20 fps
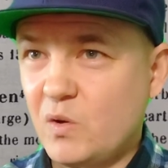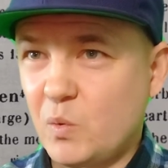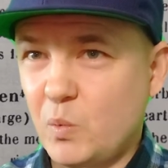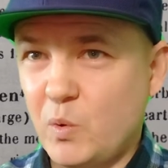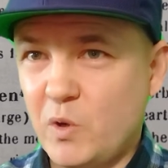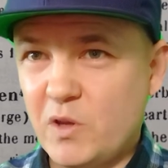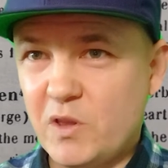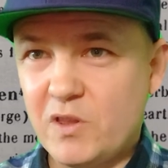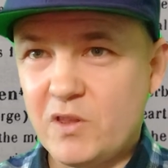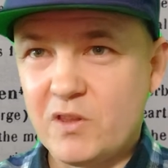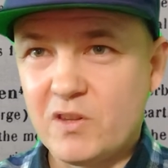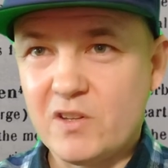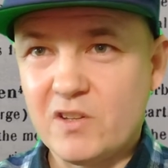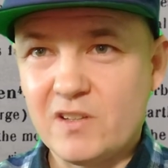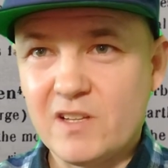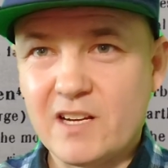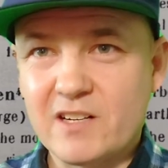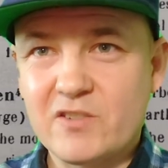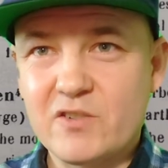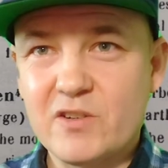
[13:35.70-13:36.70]
with
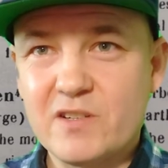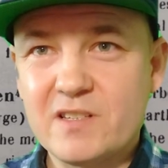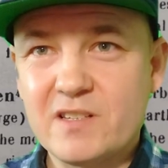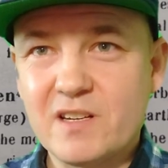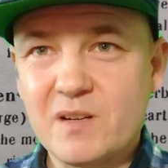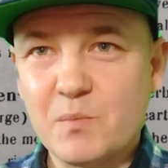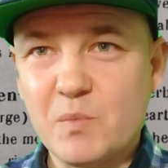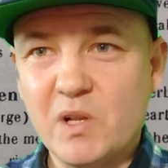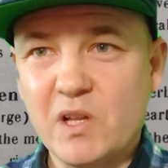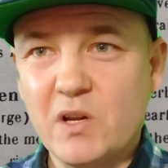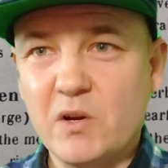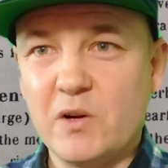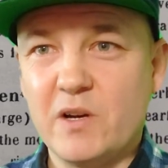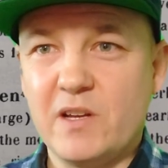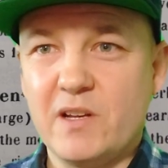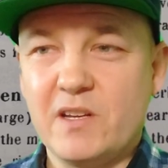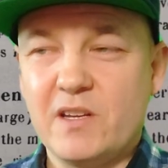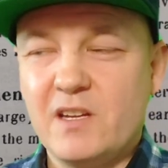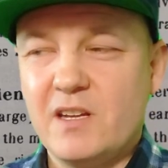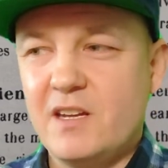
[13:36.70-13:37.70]
electricity below
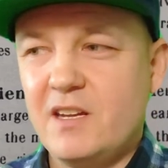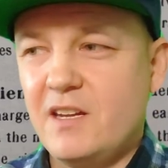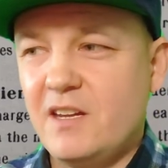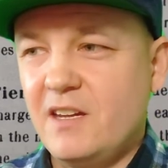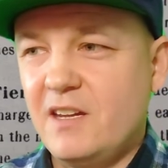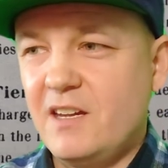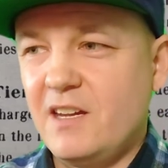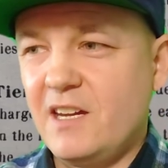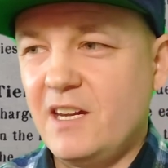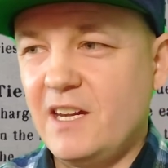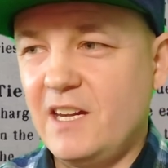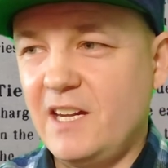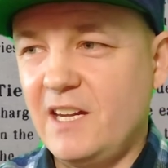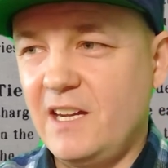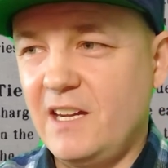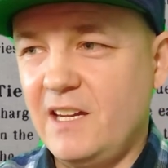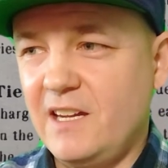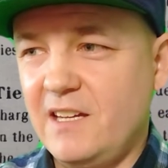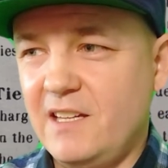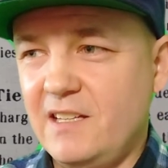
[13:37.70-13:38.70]
it.
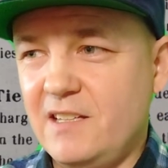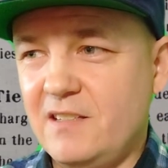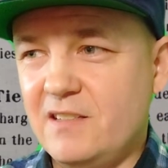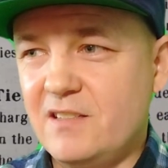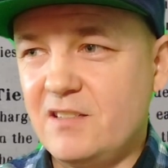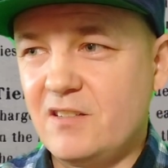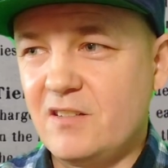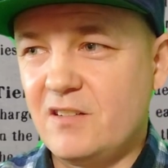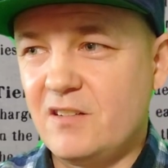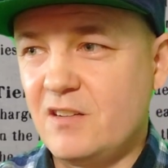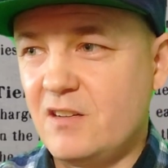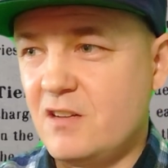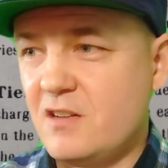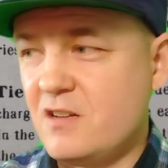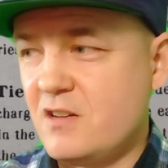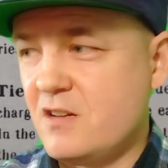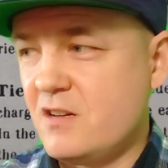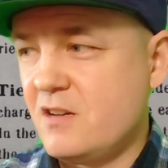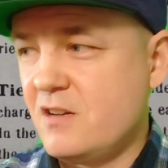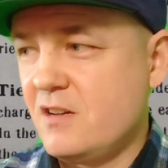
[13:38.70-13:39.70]
And
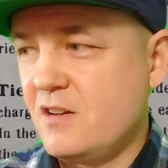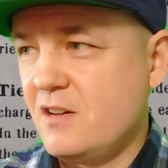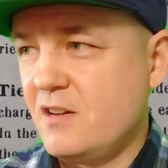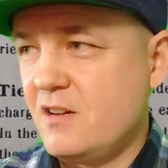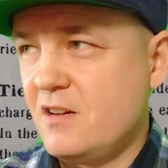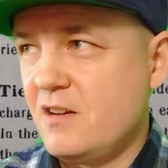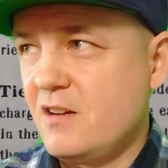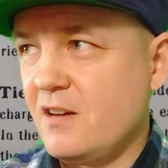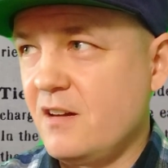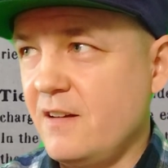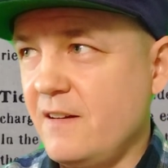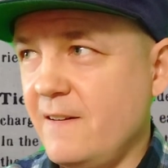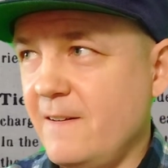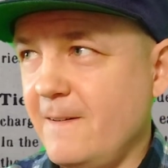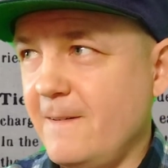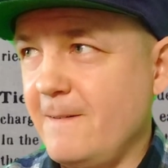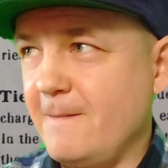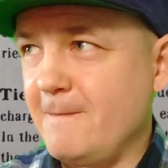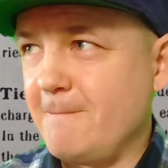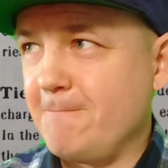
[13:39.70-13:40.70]

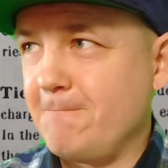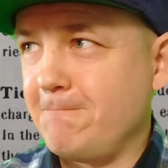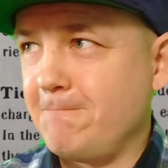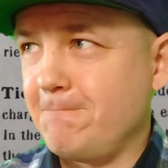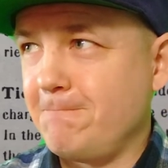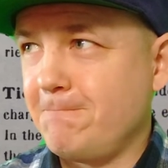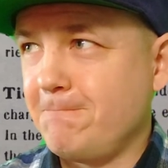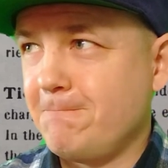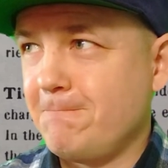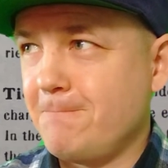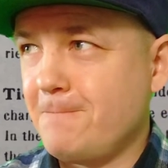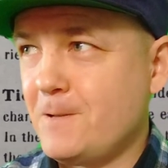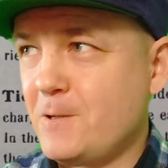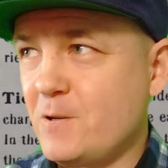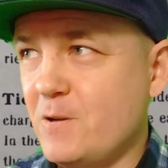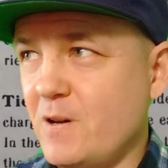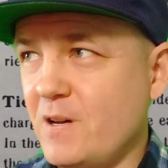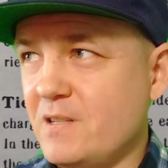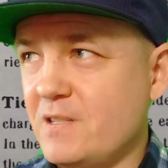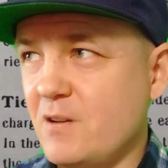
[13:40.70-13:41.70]
um,
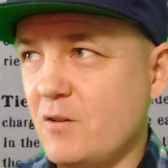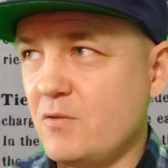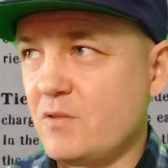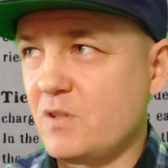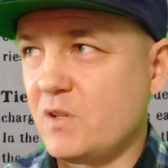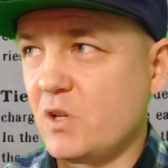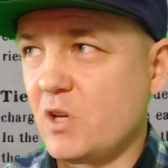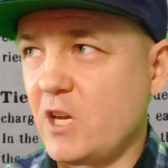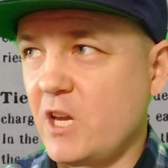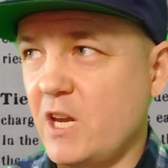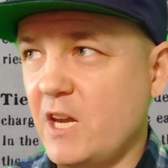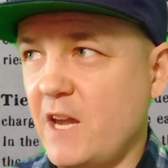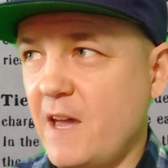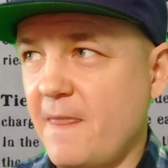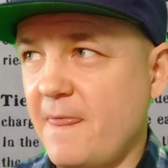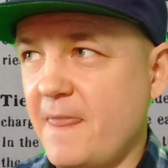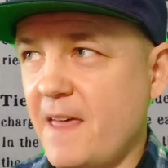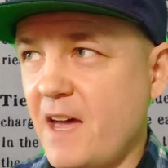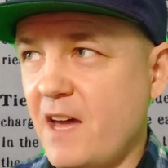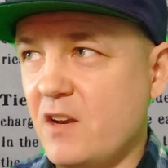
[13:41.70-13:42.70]
so as I was looking
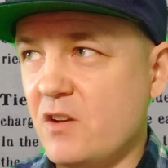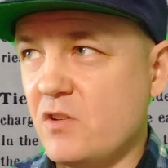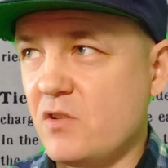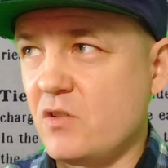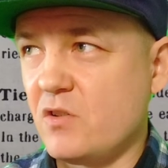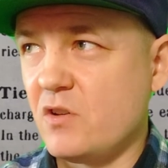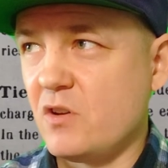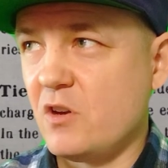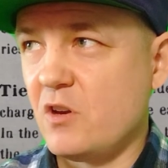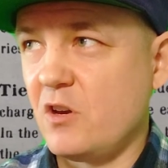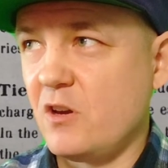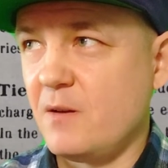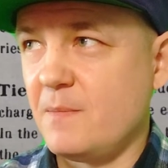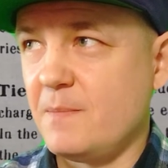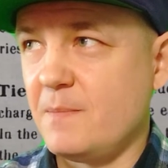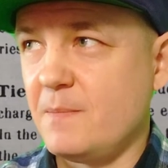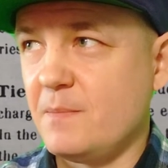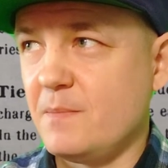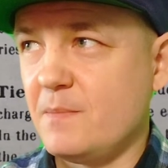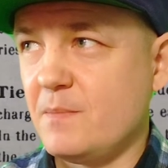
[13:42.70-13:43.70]
at that,
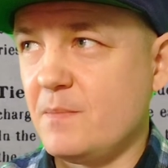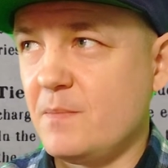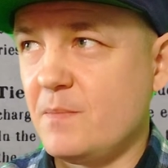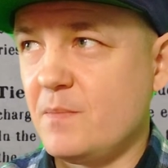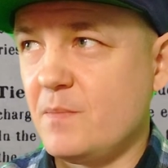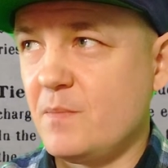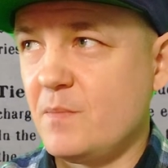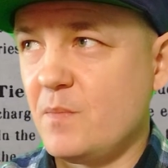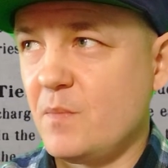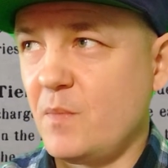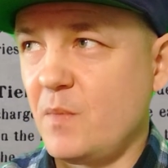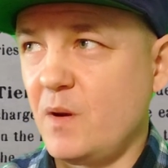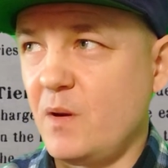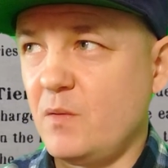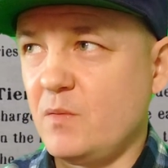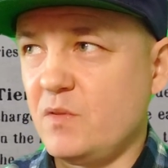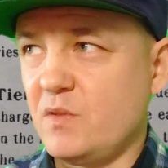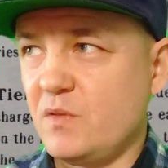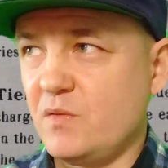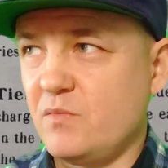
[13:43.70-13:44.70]
um,
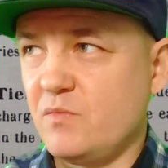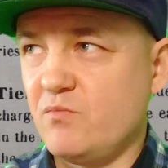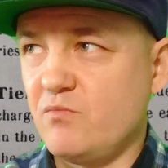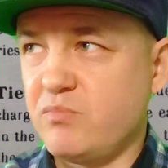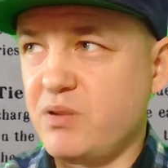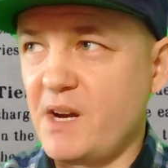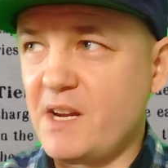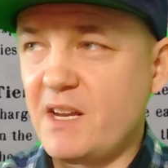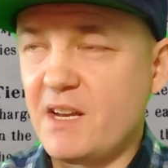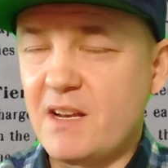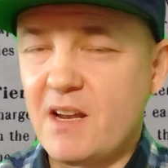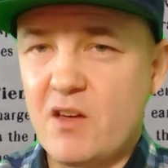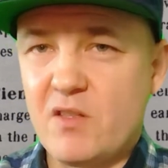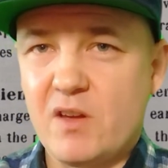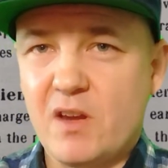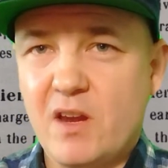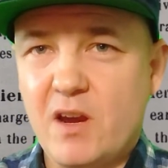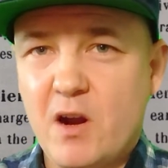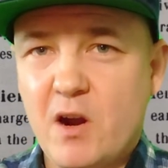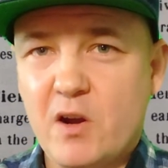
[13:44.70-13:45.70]
I was breaking down
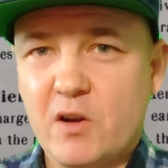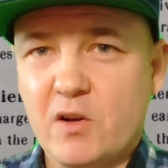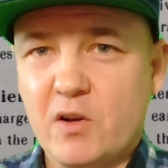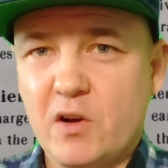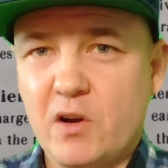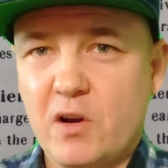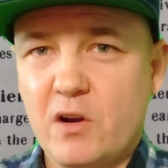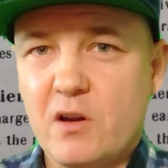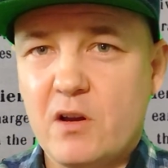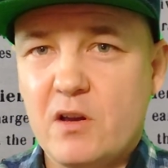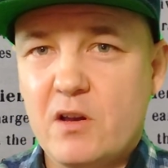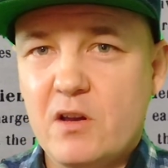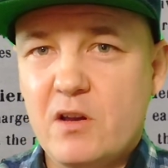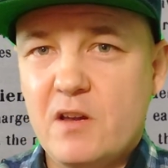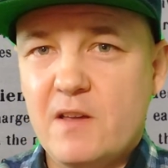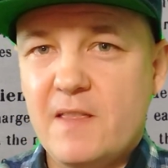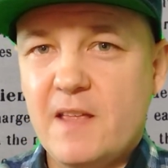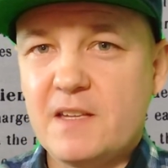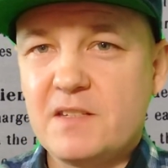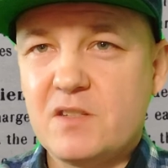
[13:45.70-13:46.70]
the character.
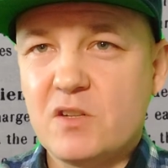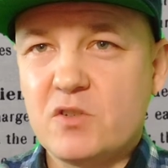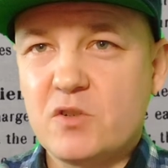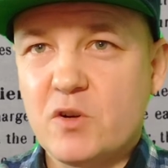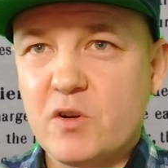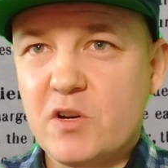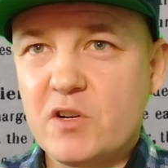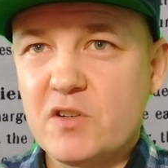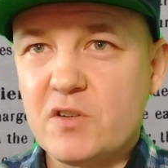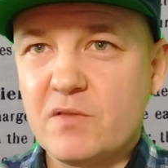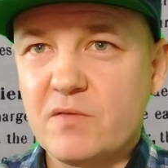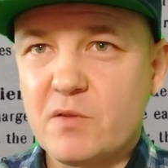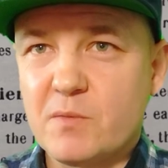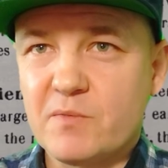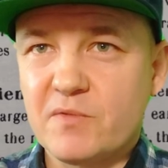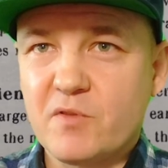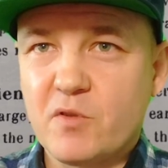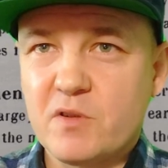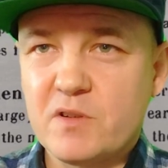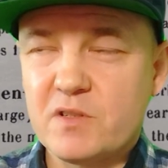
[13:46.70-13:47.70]
That's the traditional
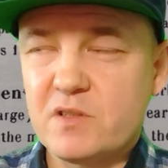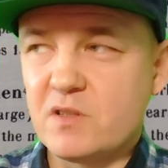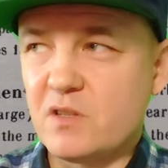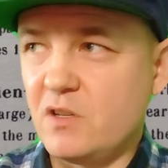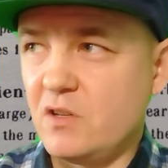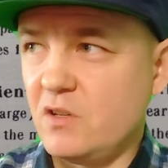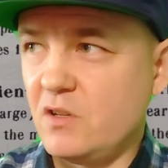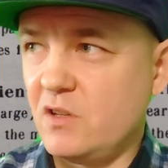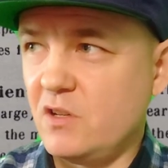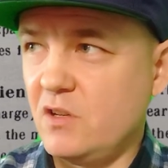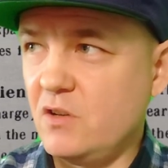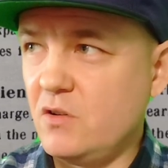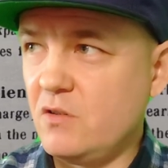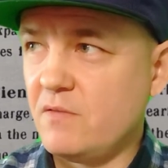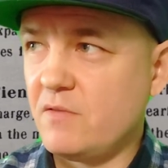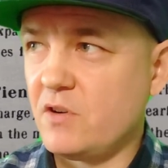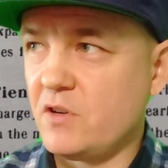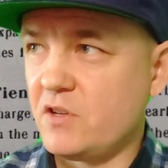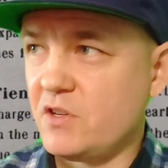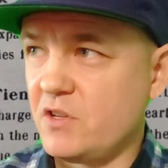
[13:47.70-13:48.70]
form. Of course, the, the new
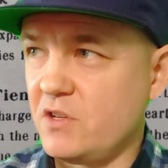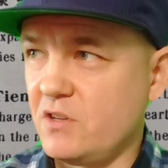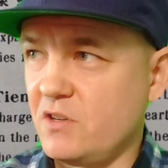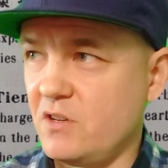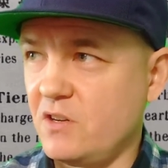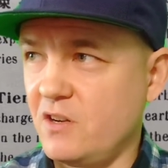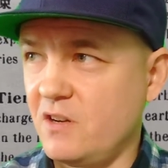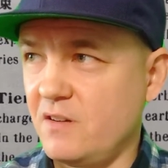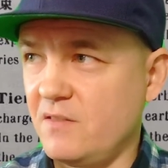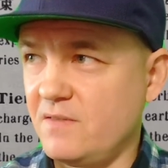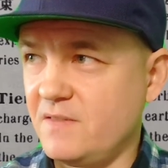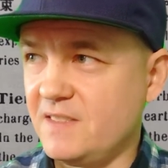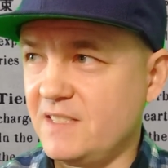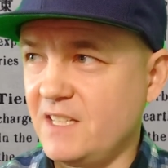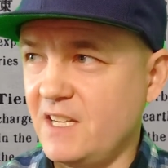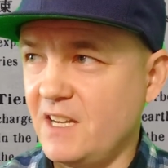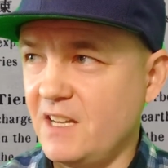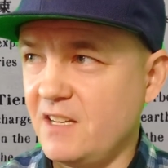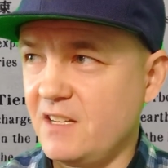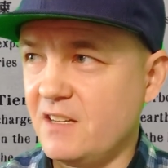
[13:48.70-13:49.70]
version of
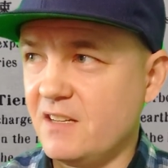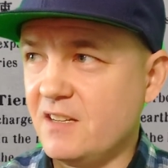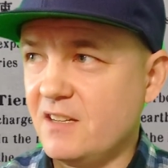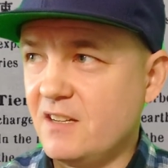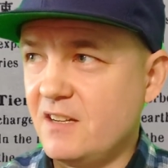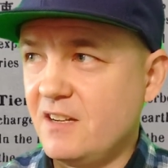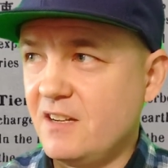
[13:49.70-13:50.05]
dian,